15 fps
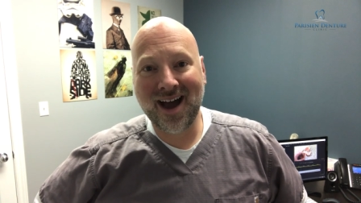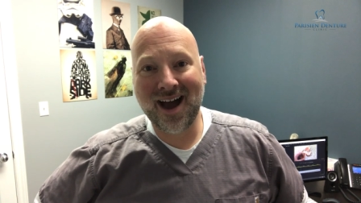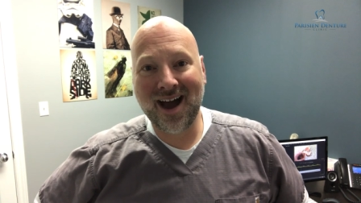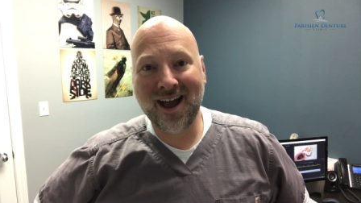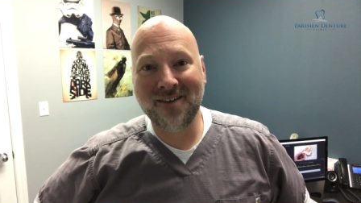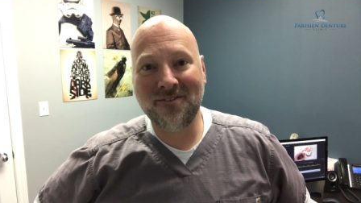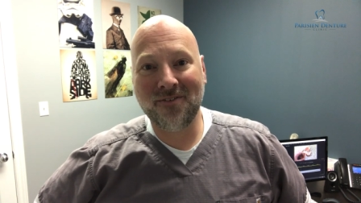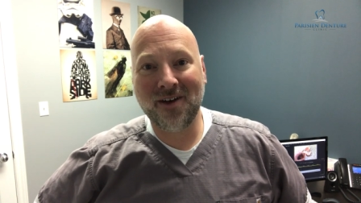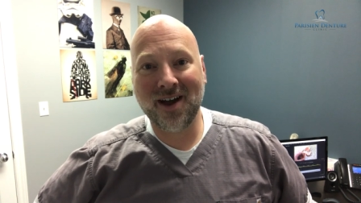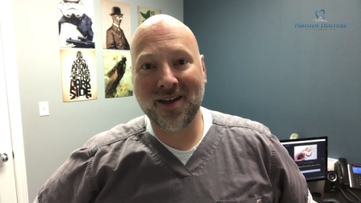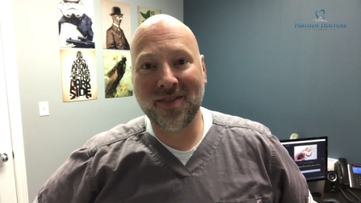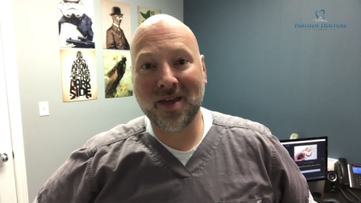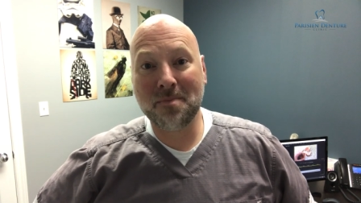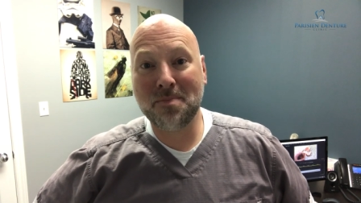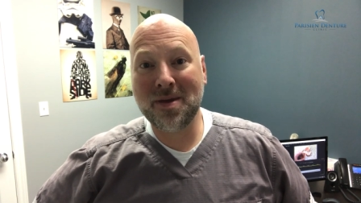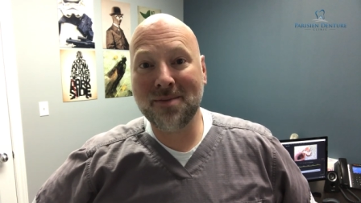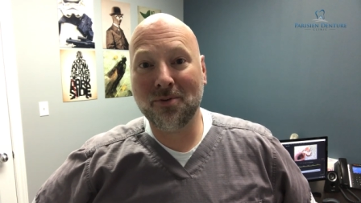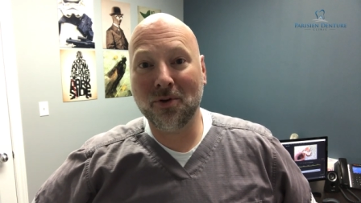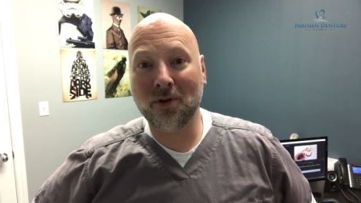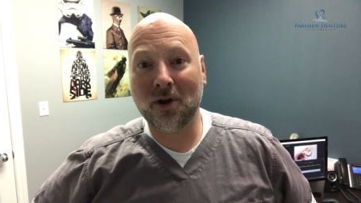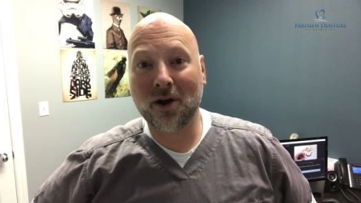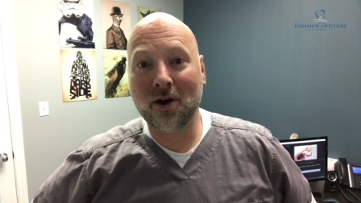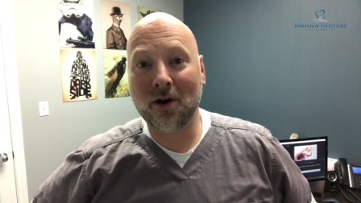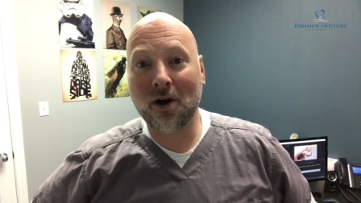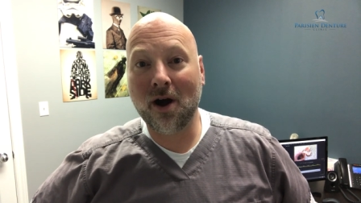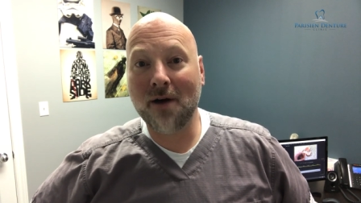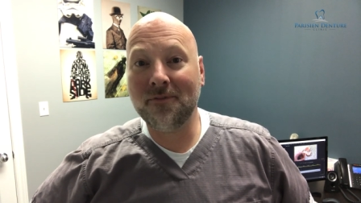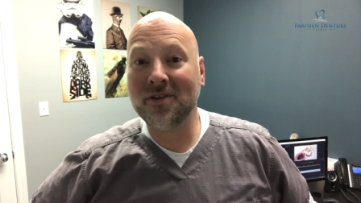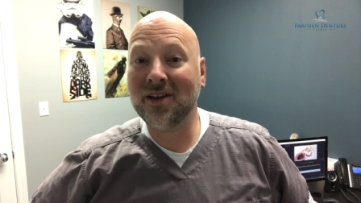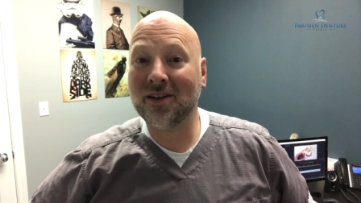I find that people are
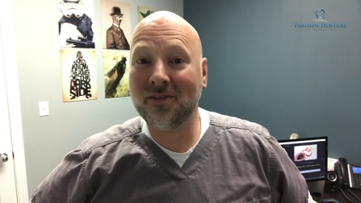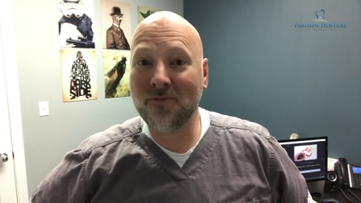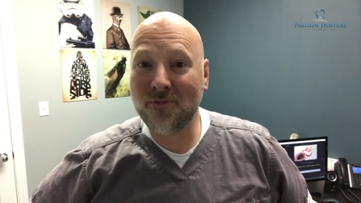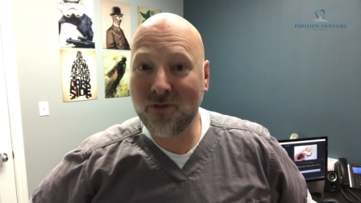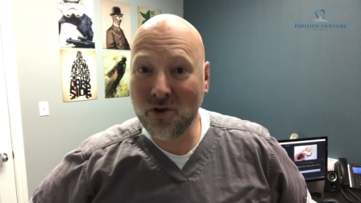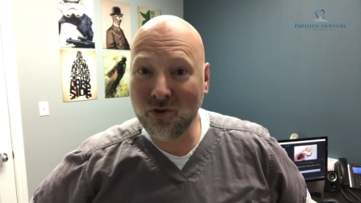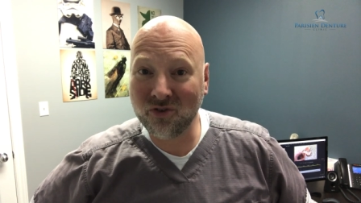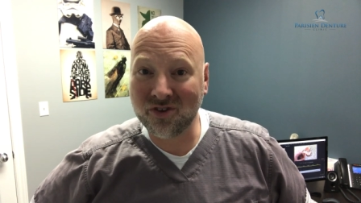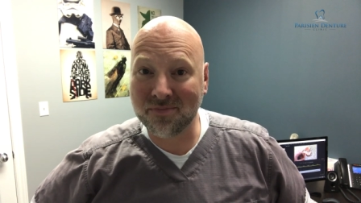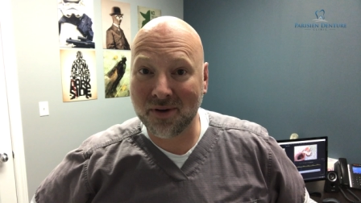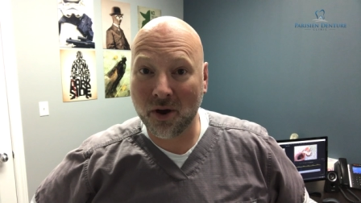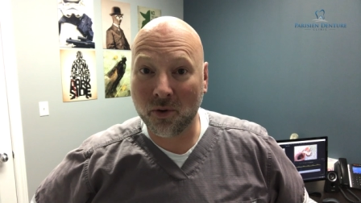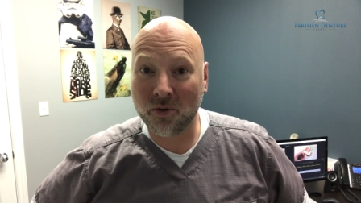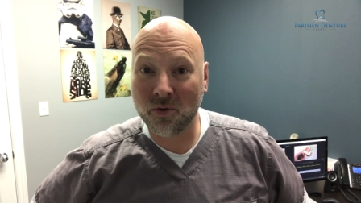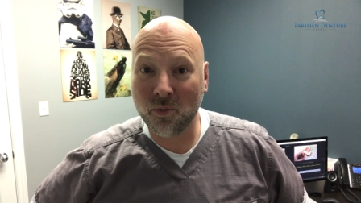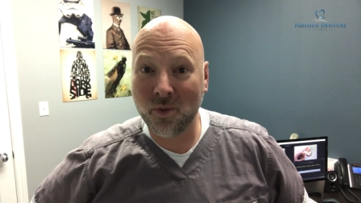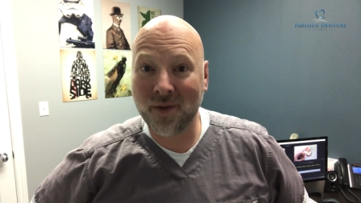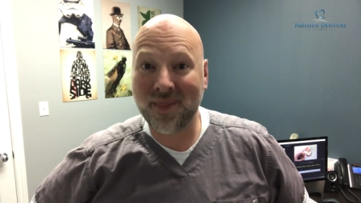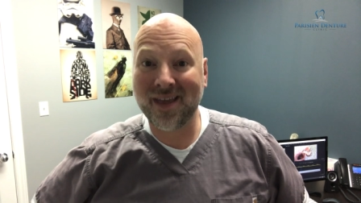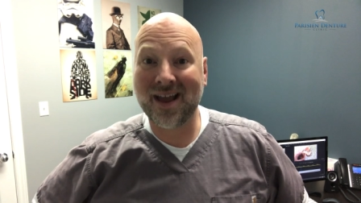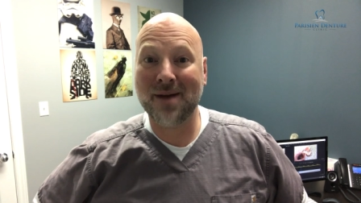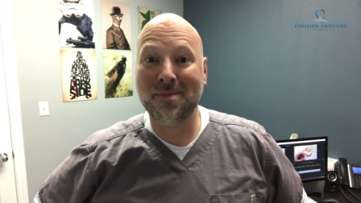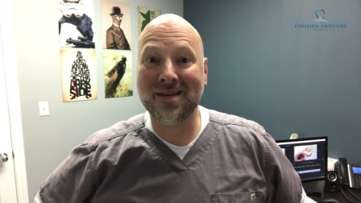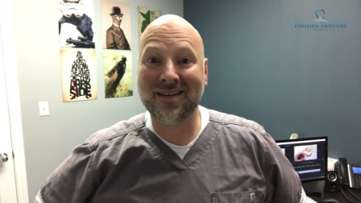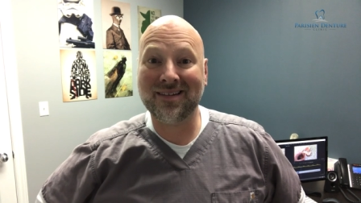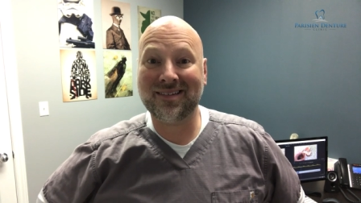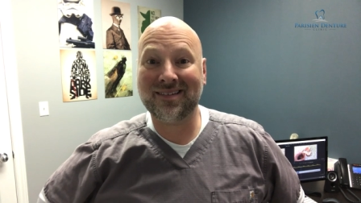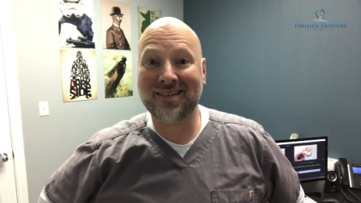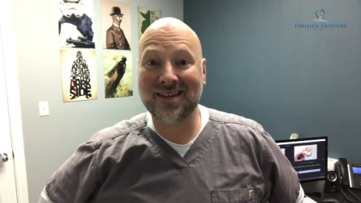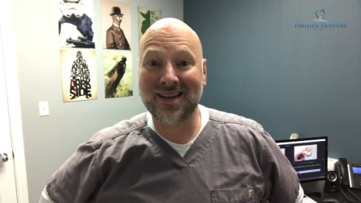often confused about when they come in
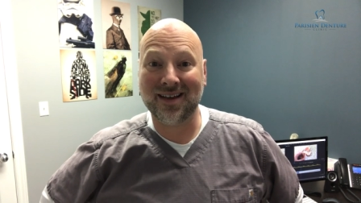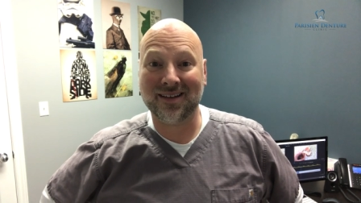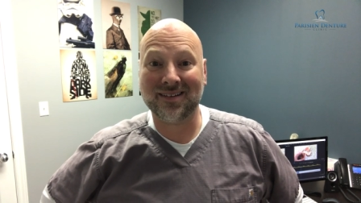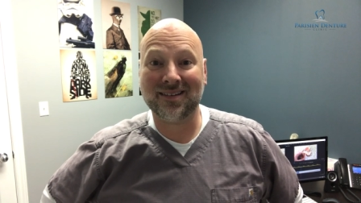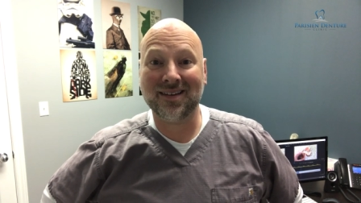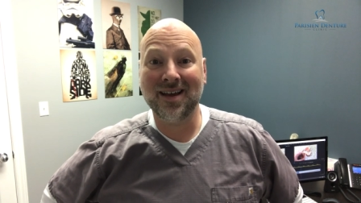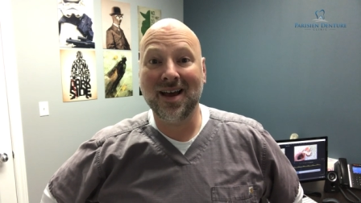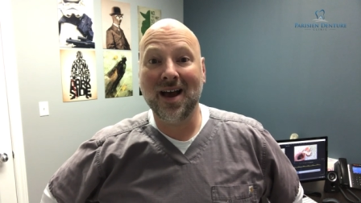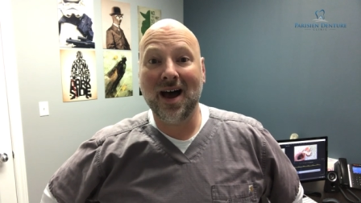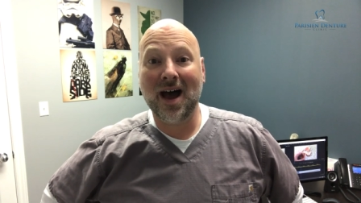to see us.